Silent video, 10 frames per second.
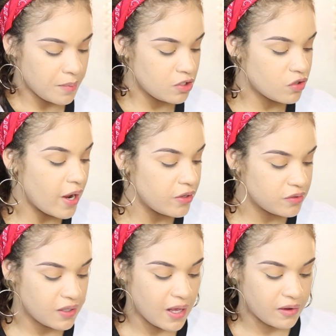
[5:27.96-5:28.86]
gonna try
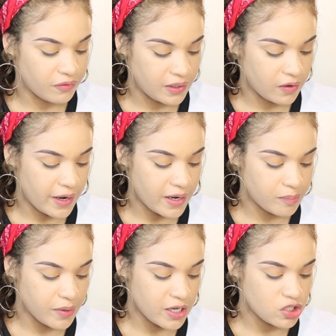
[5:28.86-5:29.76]
using a real
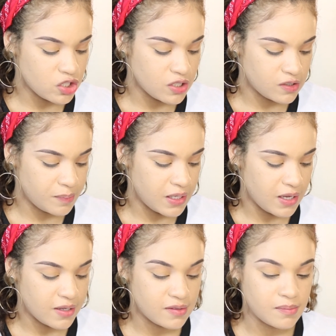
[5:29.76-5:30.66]
haired brush just
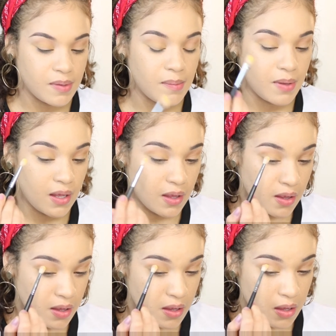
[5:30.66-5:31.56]
because maybe
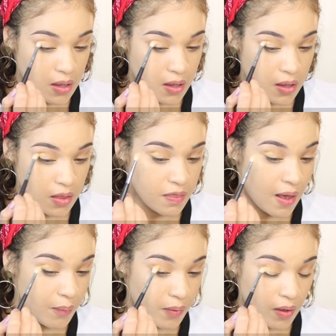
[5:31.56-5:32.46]

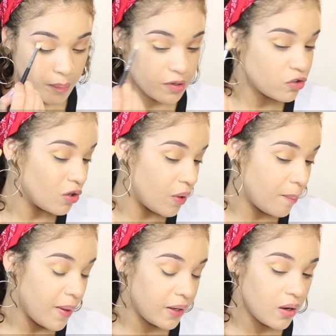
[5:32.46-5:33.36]
that will help it show
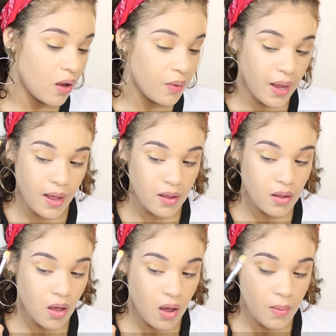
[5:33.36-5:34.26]
up better. Okay,
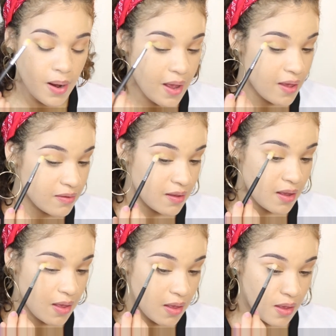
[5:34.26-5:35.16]
alright, I
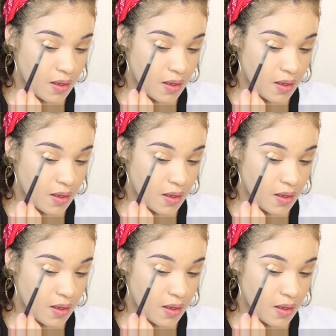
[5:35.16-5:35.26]
see it.